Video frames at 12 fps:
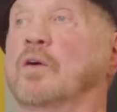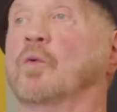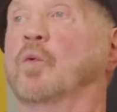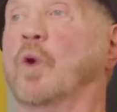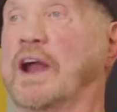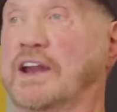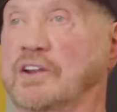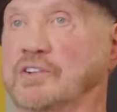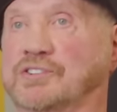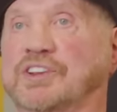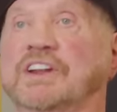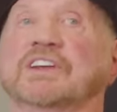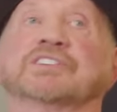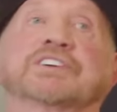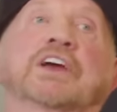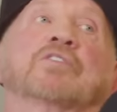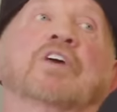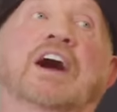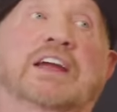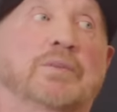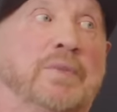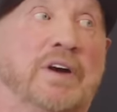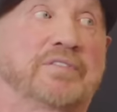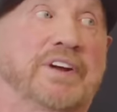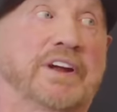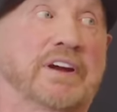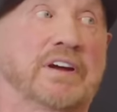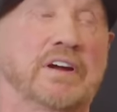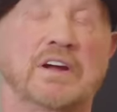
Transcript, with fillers: where do you see this kid Rocky Maivia?